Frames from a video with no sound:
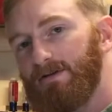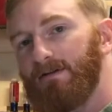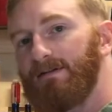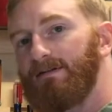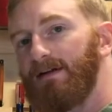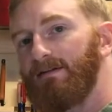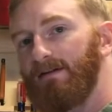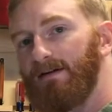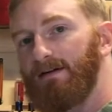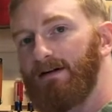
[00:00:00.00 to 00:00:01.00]
to make sure this
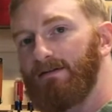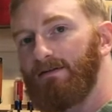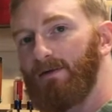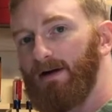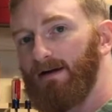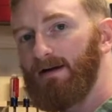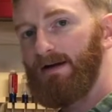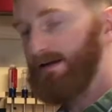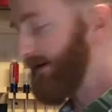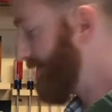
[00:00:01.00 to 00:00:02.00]
thing's going to cut square.
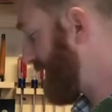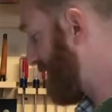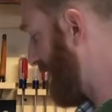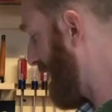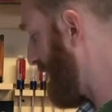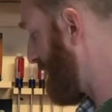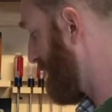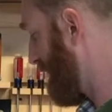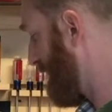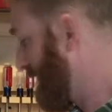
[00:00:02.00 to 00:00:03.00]
Now on a
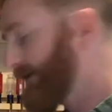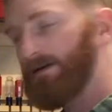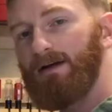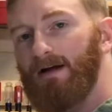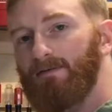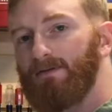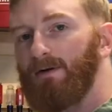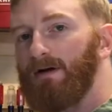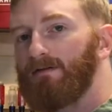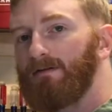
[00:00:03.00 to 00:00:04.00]
sliding one, you got a
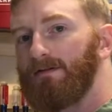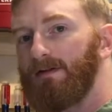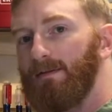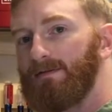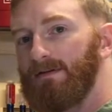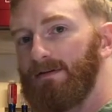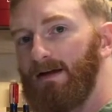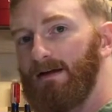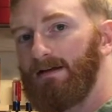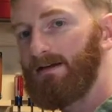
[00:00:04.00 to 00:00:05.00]
few extra steps to
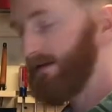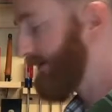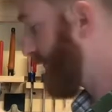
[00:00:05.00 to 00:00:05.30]
take.